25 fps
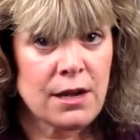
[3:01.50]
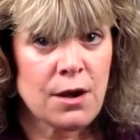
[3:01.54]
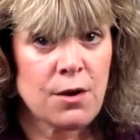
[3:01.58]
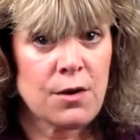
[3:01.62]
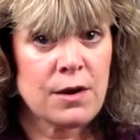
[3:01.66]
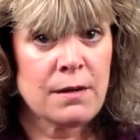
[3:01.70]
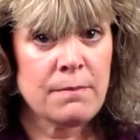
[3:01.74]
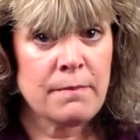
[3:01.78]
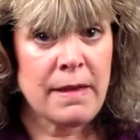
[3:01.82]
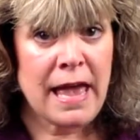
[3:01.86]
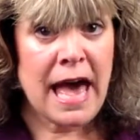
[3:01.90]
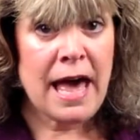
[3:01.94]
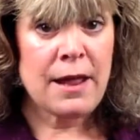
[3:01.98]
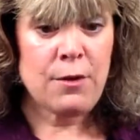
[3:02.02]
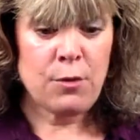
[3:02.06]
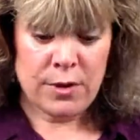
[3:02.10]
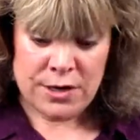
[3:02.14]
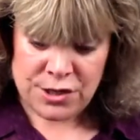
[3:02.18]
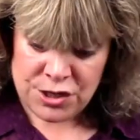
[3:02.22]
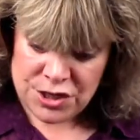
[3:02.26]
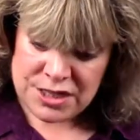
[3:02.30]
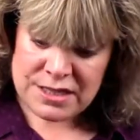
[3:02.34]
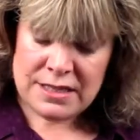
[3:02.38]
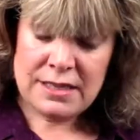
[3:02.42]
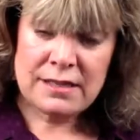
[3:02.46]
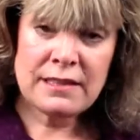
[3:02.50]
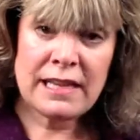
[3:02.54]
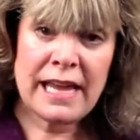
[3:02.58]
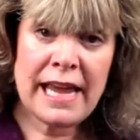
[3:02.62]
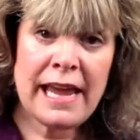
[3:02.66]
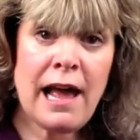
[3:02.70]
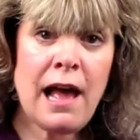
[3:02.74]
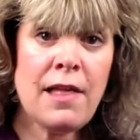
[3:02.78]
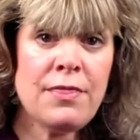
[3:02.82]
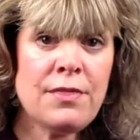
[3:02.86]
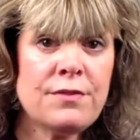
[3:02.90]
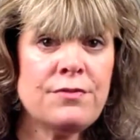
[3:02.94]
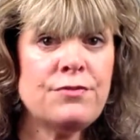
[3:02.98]
a yoga mat or just
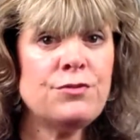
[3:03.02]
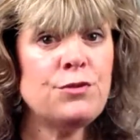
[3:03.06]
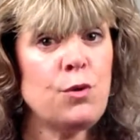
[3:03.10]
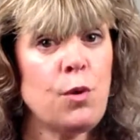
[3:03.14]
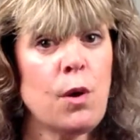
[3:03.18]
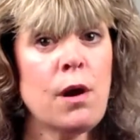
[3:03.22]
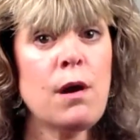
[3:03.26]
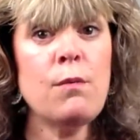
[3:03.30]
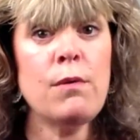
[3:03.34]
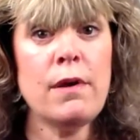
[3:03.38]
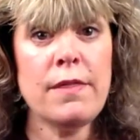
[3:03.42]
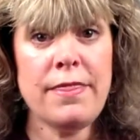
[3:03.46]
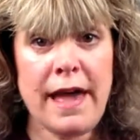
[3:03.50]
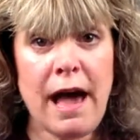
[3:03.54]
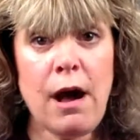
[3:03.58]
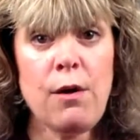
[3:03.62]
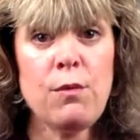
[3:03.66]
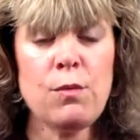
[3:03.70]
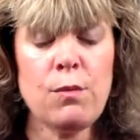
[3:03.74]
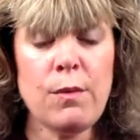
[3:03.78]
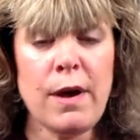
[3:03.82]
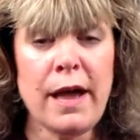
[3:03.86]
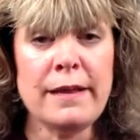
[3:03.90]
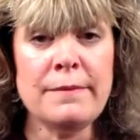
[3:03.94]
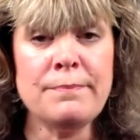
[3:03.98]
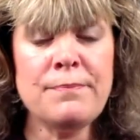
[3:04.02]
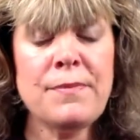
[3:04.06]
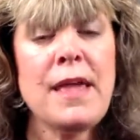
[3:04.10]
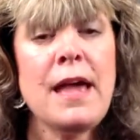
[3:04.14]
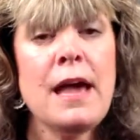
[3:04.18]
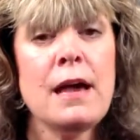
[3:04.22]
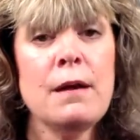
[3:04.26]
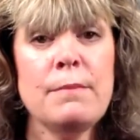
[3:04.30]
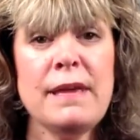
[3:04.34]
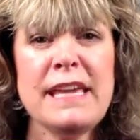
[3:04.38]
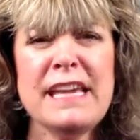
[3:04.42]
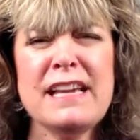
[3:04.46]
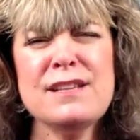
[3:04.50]
lay on the floor without one,
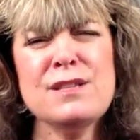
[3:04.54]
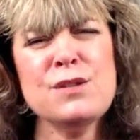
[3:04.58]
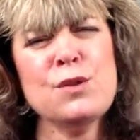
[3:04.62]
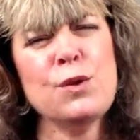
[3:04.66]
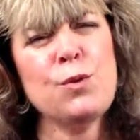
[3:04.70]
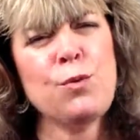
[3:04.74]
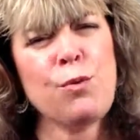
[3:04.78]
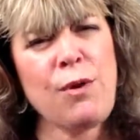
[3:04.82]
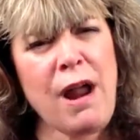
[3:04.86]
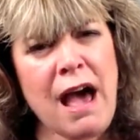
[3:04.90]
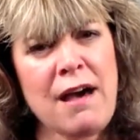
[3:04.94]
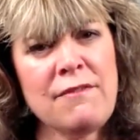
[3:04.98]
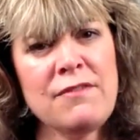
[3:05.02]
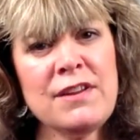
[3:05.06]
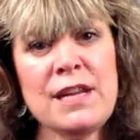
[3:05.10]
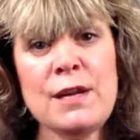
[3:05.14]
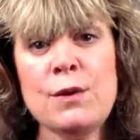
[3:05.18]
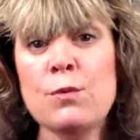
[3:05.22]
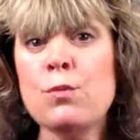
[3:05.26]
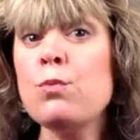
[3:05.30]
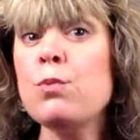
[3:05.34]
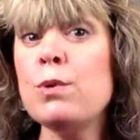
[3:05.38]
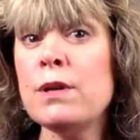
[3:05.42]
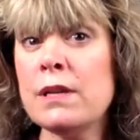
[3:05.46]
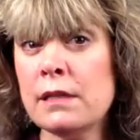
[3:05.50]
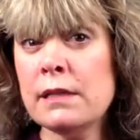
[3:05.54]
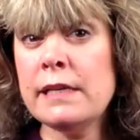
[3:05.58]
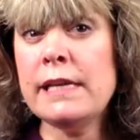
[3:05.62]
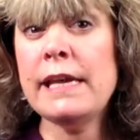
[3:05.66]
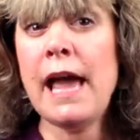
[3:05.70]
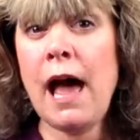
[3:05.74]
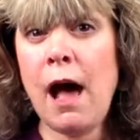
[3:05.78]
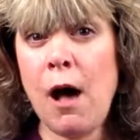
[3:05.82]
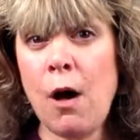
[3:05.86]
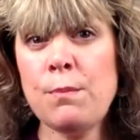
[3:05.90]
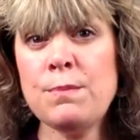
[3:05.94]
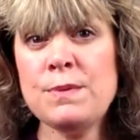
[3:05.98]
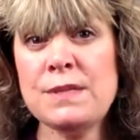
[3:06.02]
because gravity really
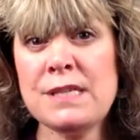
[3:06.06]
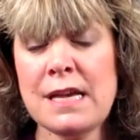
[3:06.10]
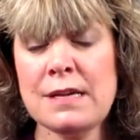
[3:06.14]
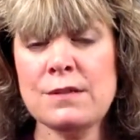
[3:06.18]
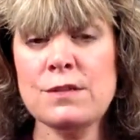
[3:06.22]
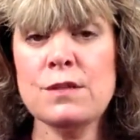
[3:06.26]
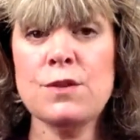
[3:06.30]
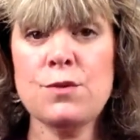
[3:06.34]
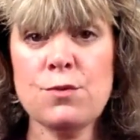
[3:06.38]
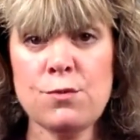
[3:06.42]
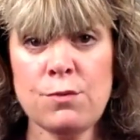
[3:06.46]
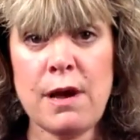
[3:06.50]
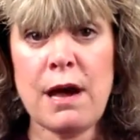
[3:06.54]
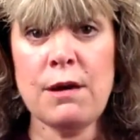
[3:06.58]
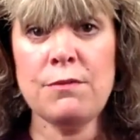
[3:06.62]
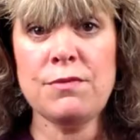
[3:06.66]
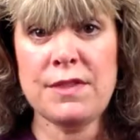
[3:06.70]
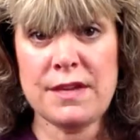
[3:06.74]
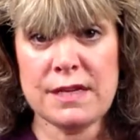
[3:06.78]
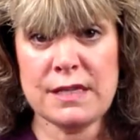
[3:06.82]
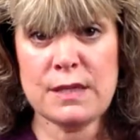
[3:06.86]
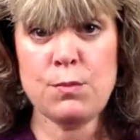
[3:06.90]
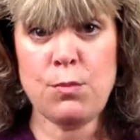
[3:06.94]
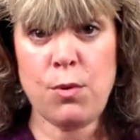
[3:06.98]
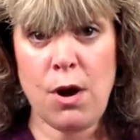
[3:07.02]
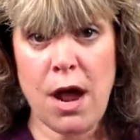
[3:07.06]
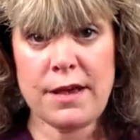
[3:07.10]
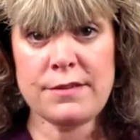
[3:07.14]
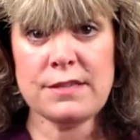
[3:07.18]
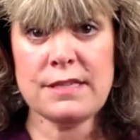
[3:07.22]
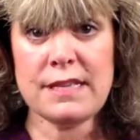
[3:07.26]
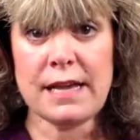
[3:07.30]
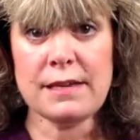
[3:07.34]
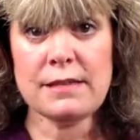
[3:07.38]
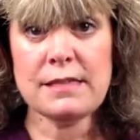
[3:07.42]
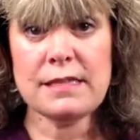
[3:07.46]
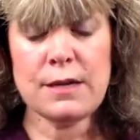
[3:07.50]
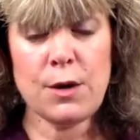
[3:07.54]
helps us throughout this
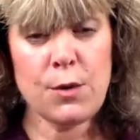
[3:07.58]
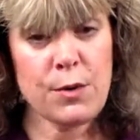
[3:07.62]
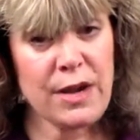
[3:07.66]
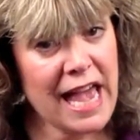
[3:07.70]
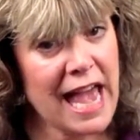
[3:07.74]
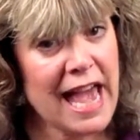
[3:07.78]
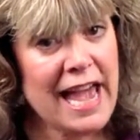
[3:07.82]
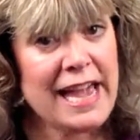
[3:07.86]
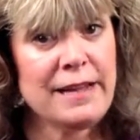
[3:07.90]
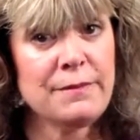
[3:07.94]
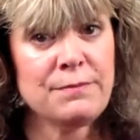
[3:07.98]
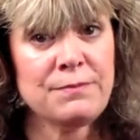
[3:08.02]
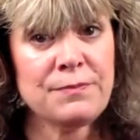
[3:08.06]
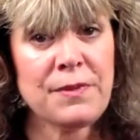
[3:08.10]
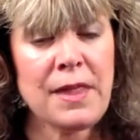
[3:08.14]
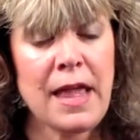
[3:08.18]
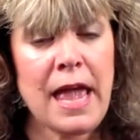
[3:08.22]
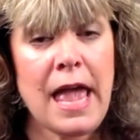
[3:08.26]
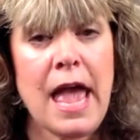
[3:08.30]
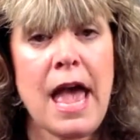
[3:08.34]
process, okay?